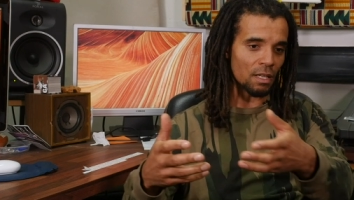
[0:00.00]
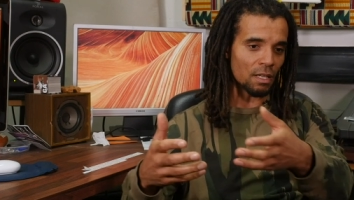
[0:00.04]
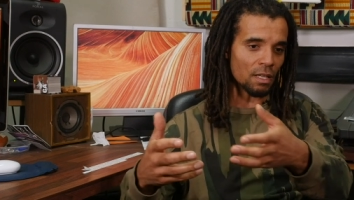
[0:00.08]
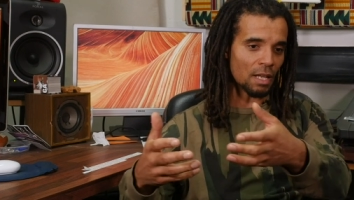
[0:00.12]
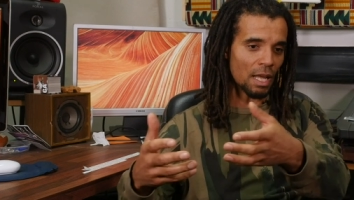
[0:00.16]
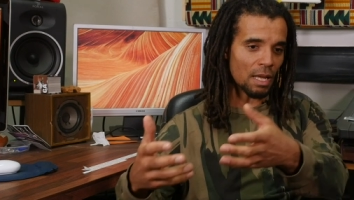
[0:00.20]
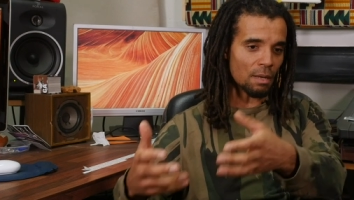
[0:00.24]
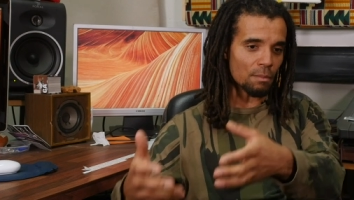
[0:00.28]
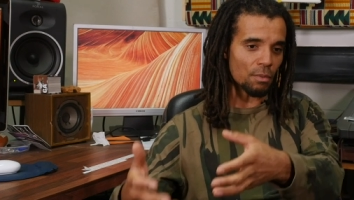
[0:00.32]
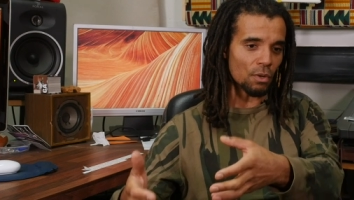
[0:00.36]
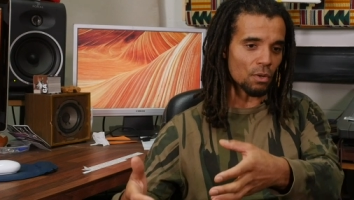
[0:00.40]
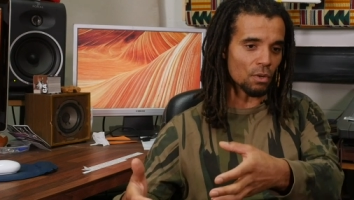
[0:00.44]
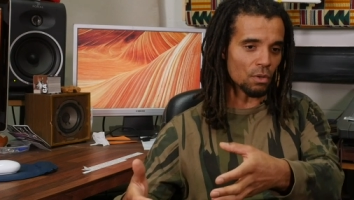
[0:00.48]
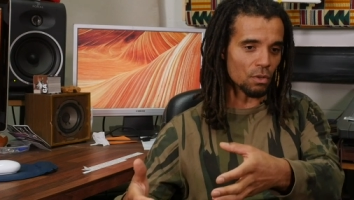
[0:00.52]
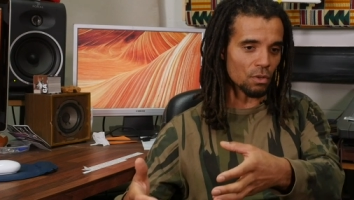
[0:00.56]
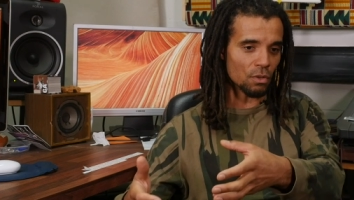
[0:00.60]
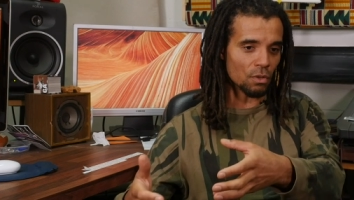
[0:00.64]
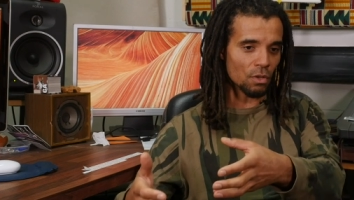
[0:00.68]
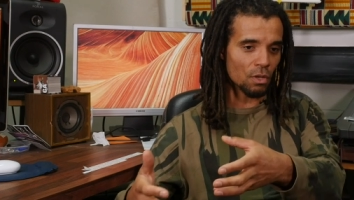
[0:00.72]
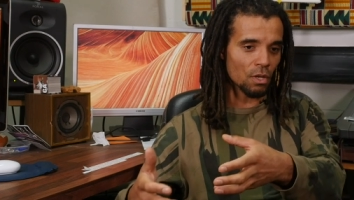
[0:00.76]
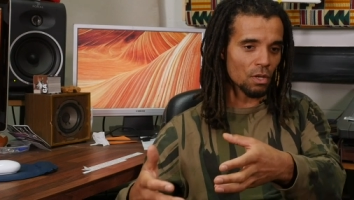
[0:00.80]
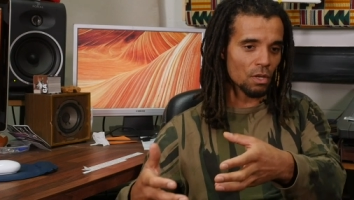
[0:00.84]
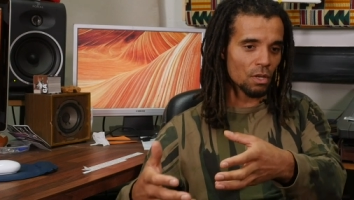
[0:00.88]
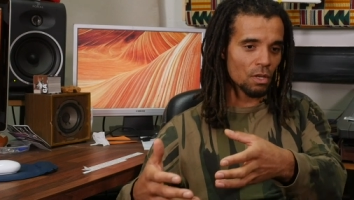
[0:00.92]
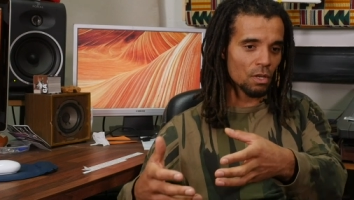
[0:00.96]
a neighborhood
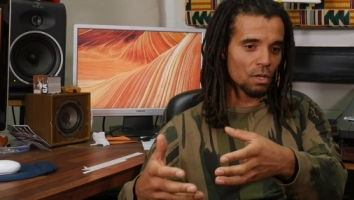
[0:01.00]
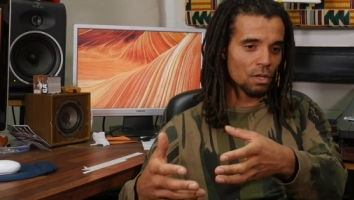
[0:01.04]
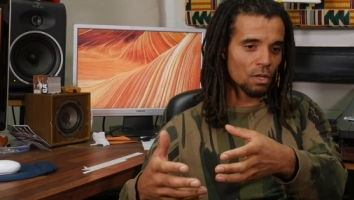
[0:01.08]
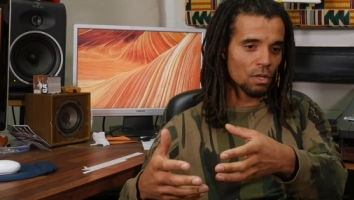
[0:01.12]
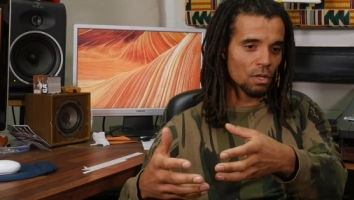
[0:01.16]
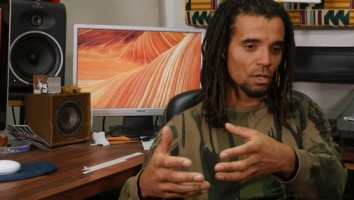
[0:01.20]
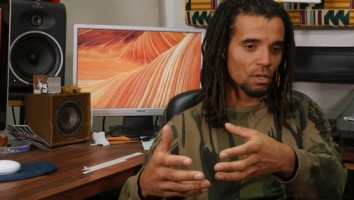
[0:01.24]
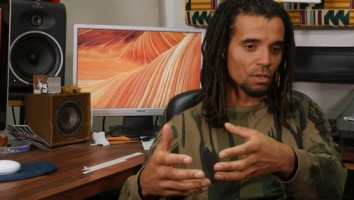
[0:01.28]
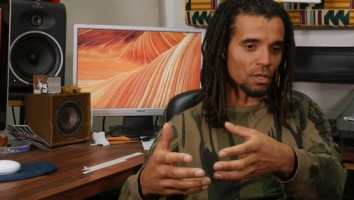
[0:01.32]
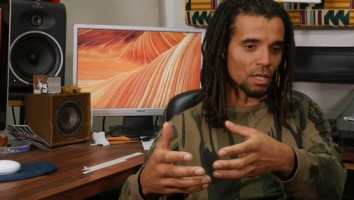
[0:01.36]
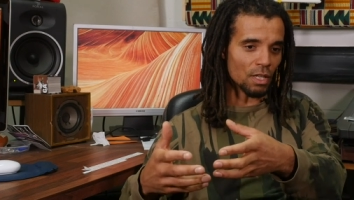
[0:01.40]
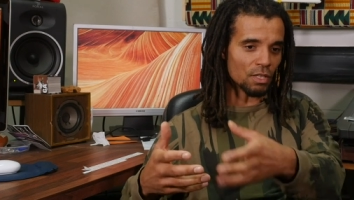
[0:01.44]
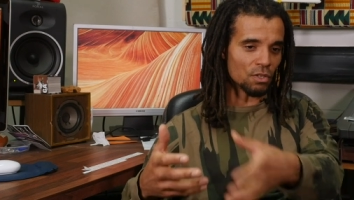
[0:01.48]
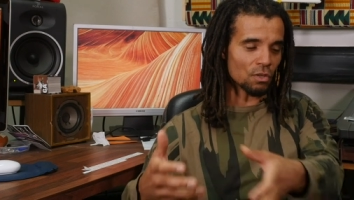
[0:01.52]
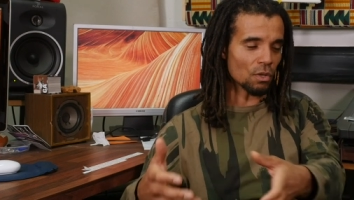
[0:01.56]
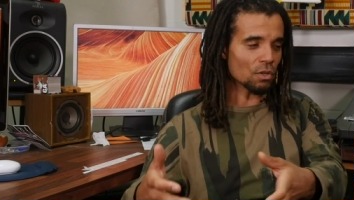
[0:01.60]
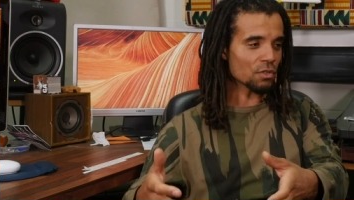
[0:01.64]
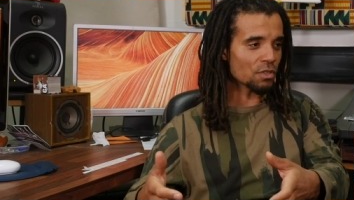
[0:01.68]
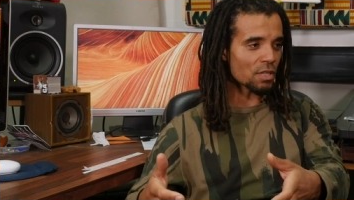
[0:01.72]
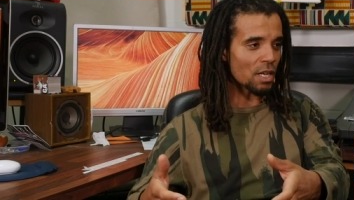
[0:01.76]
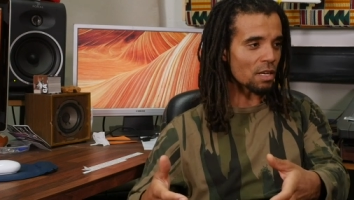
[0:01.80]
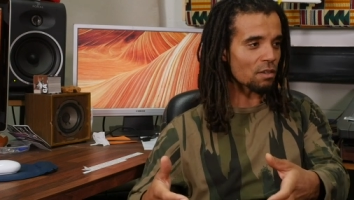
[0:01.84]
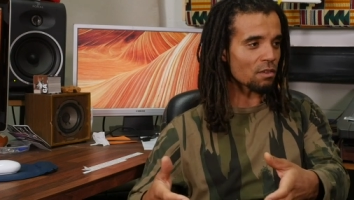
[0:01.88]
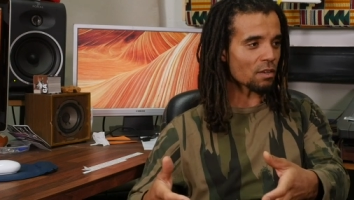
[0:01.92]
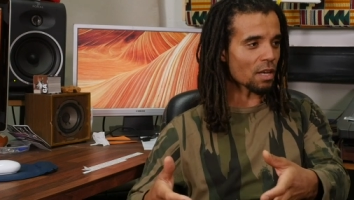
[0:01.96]
that is not
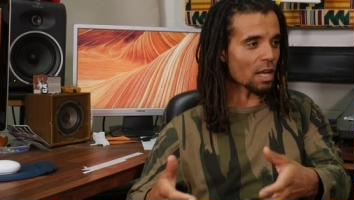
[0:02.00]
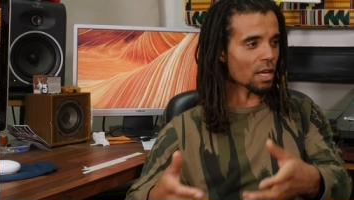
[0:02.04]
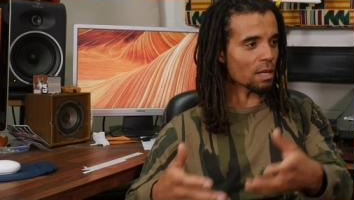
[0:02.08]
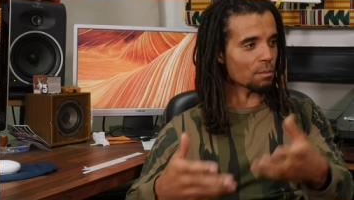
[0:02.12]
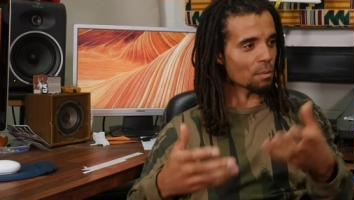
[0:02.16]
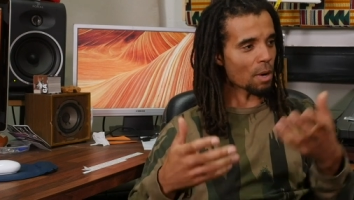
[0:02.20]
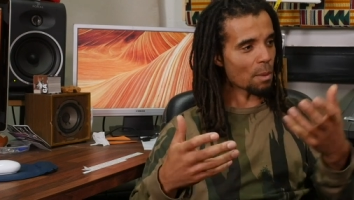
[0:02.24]
segregated.